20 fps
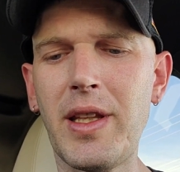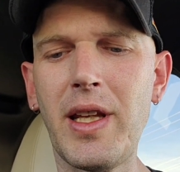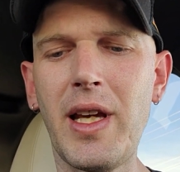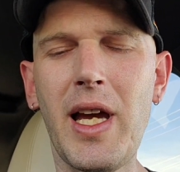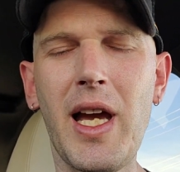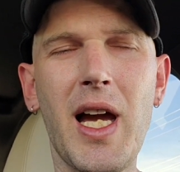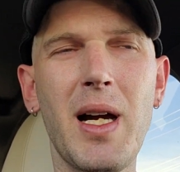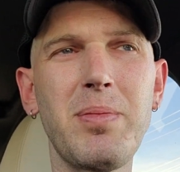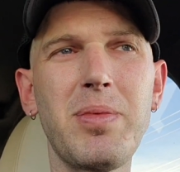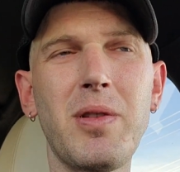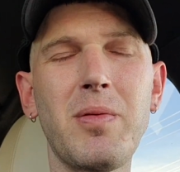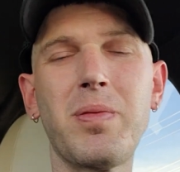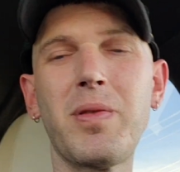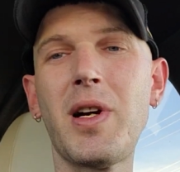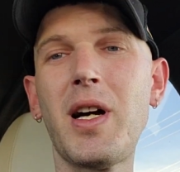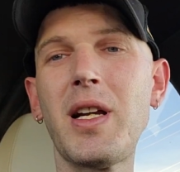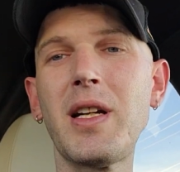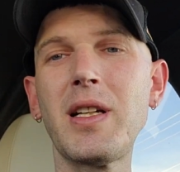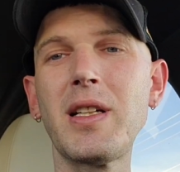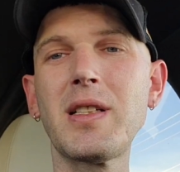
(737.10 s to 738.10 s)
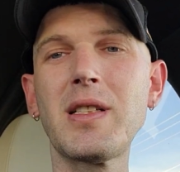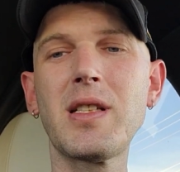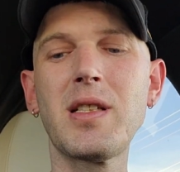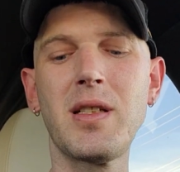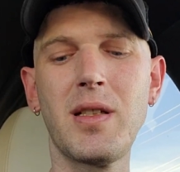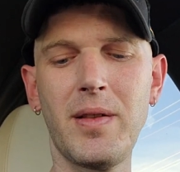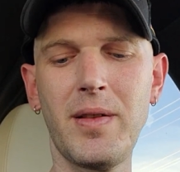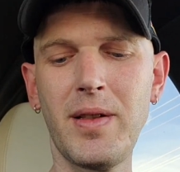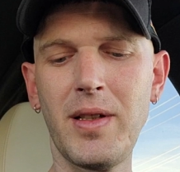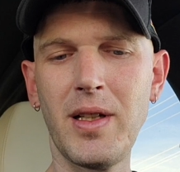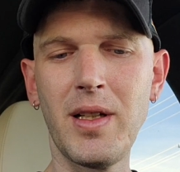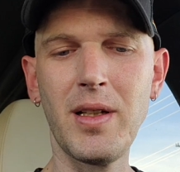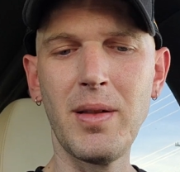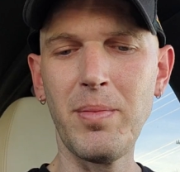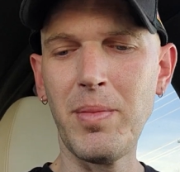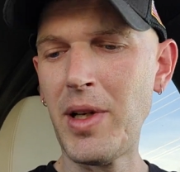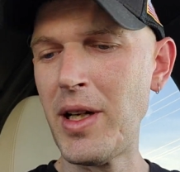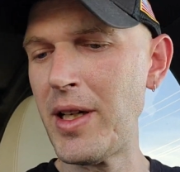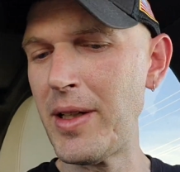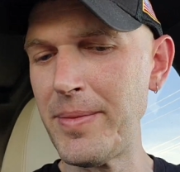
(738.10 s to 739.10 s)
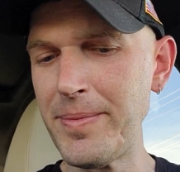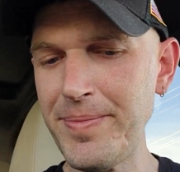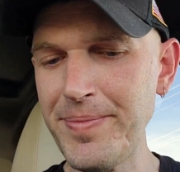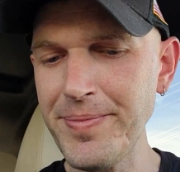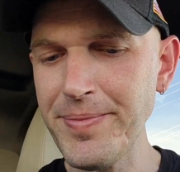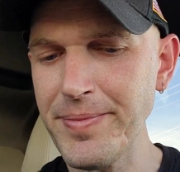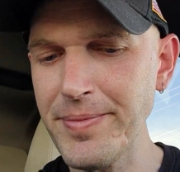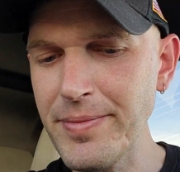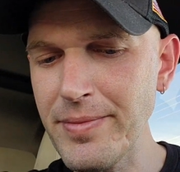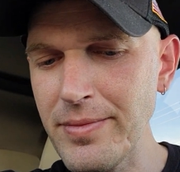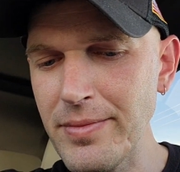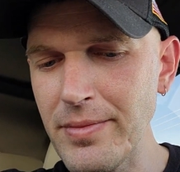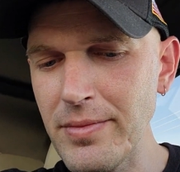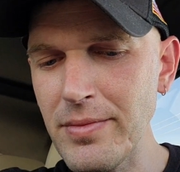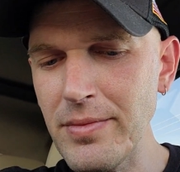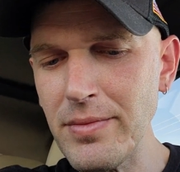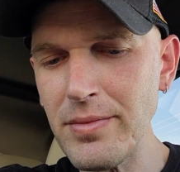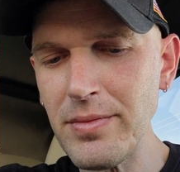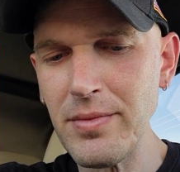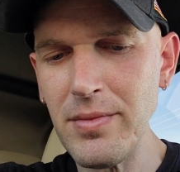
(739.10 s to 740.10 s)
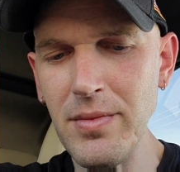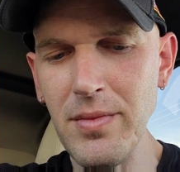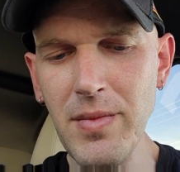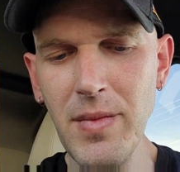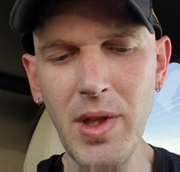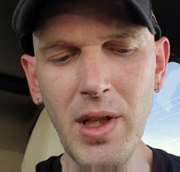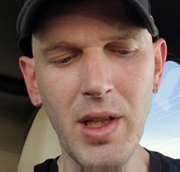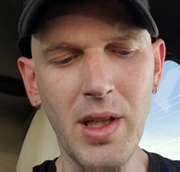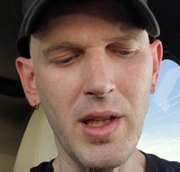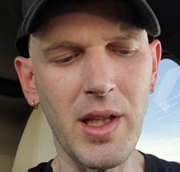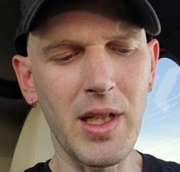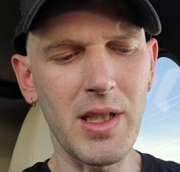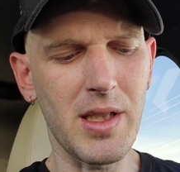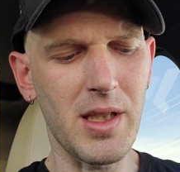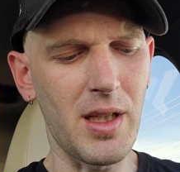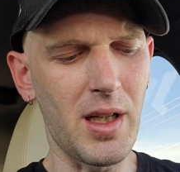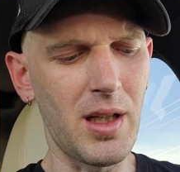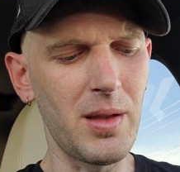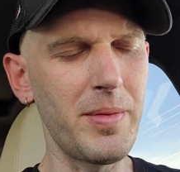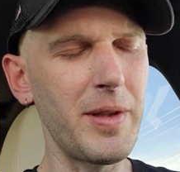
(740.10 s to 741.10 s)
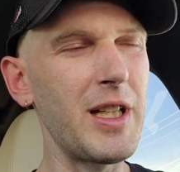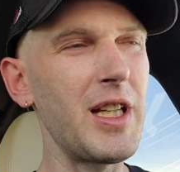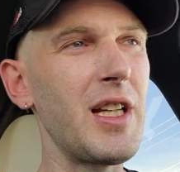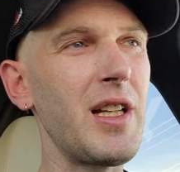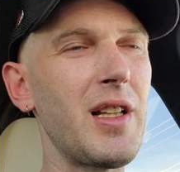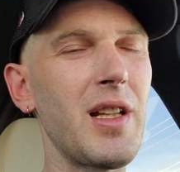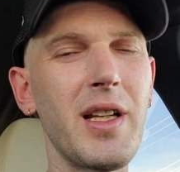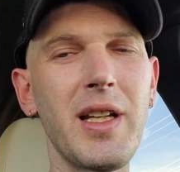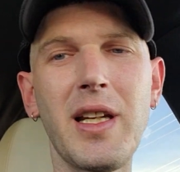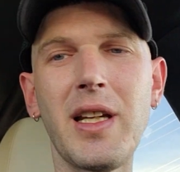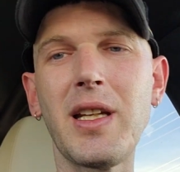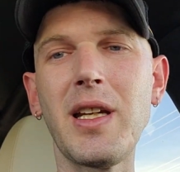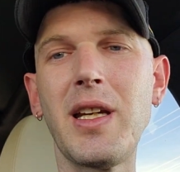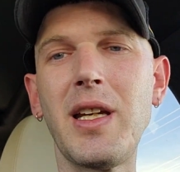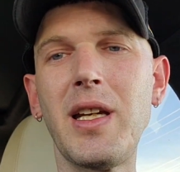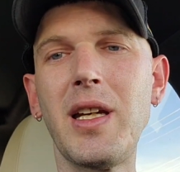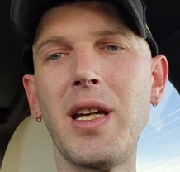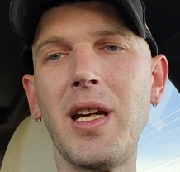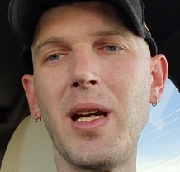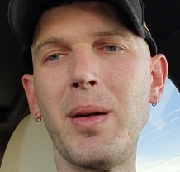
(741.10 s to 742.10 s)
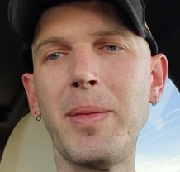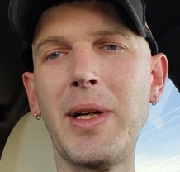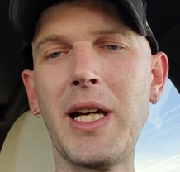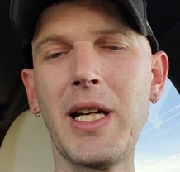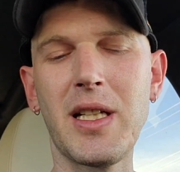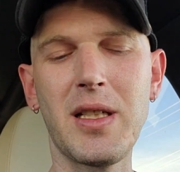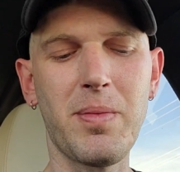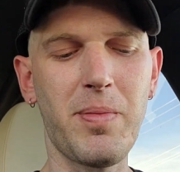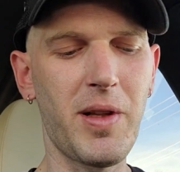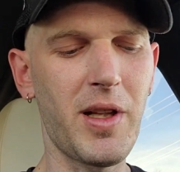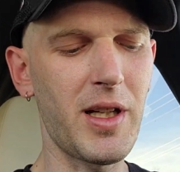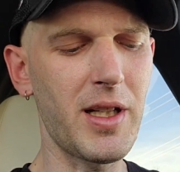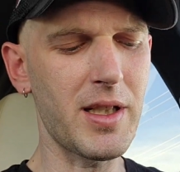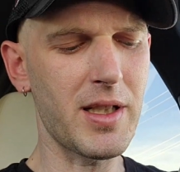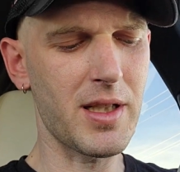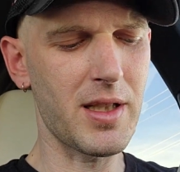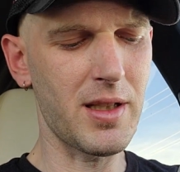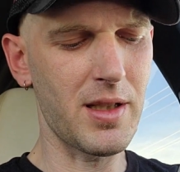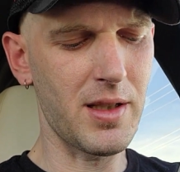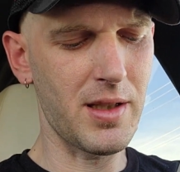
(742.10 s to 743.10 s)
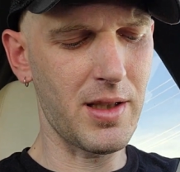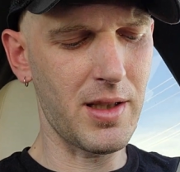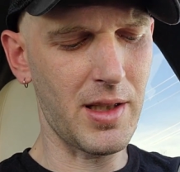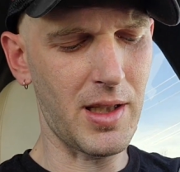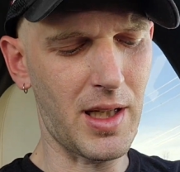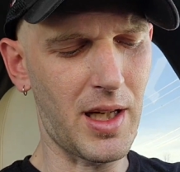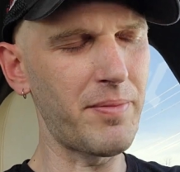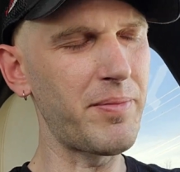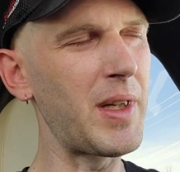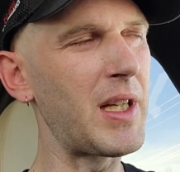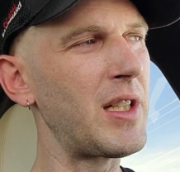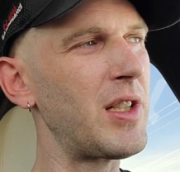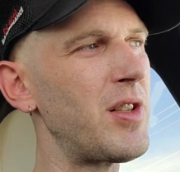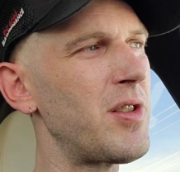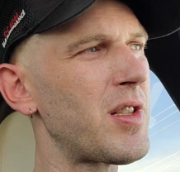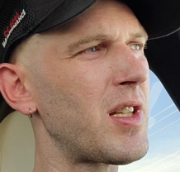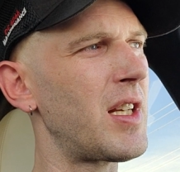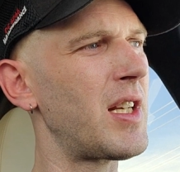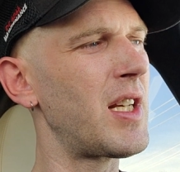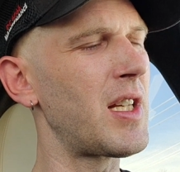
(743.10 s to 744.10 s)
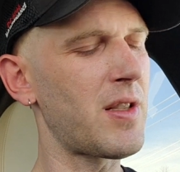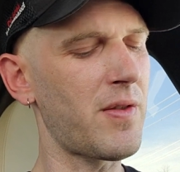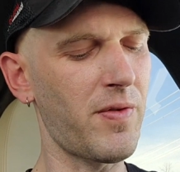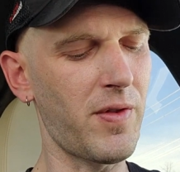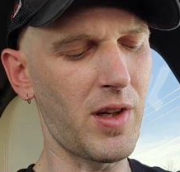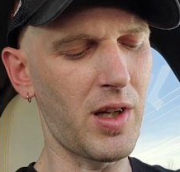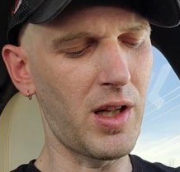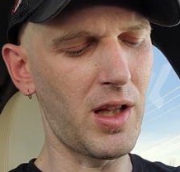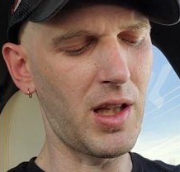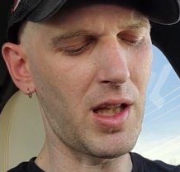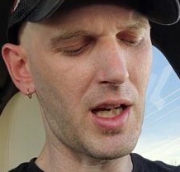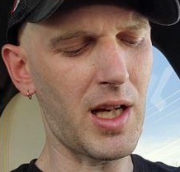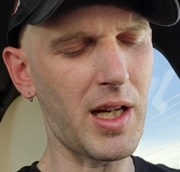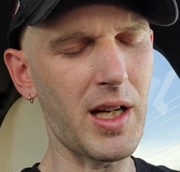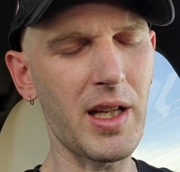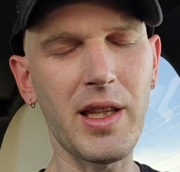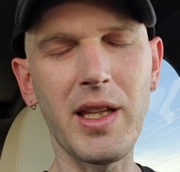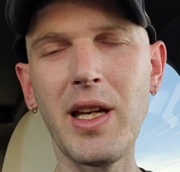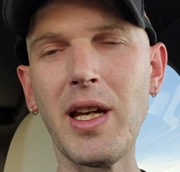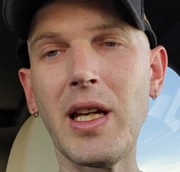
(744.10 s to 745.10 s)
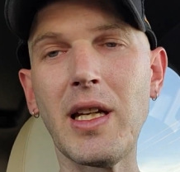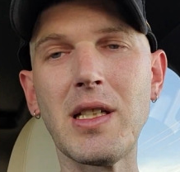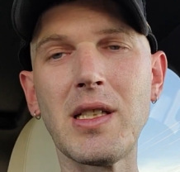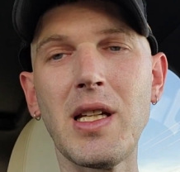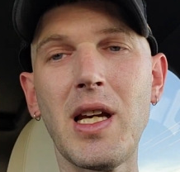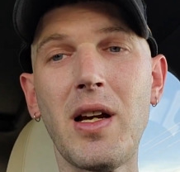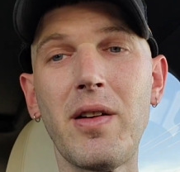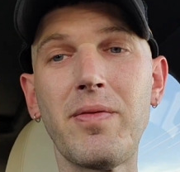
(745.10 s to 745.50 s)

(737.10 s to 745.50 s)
Apple products, but this OBD Link MX Plus, I've been using this for a lot of things.